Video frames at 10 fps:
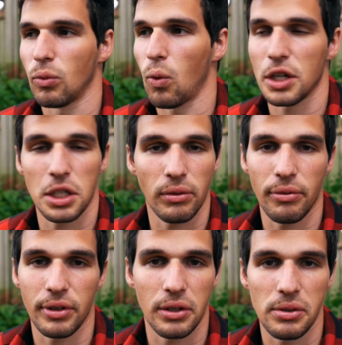watching
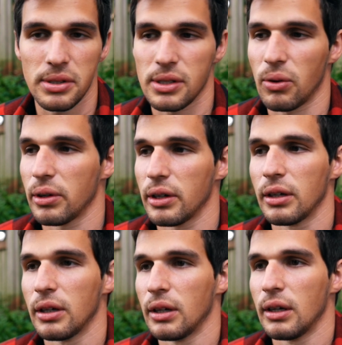reviews, or
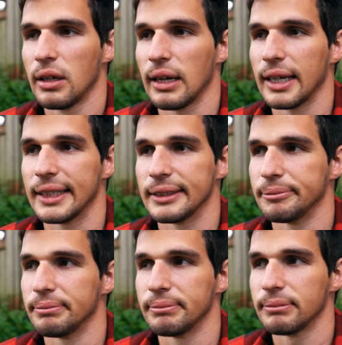
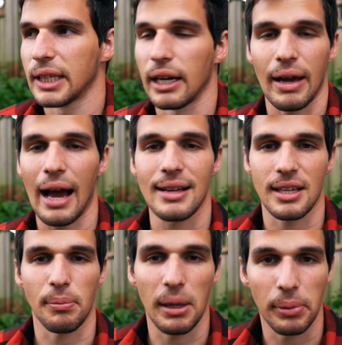kind of
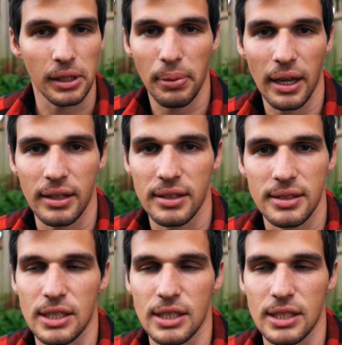asking people opinions.